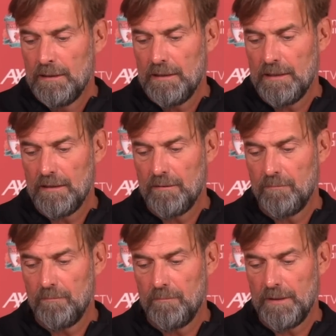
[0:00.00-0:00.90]

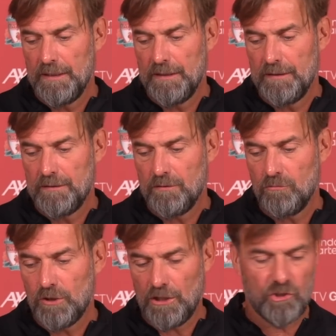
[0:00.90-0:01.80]
and
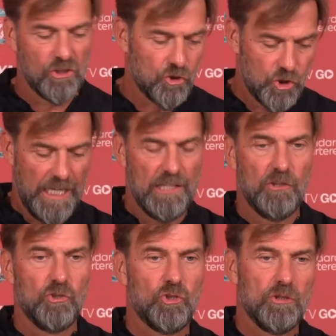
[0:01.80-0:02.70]
that's the
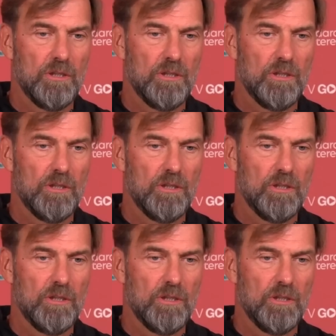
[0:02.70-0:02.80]
challenge.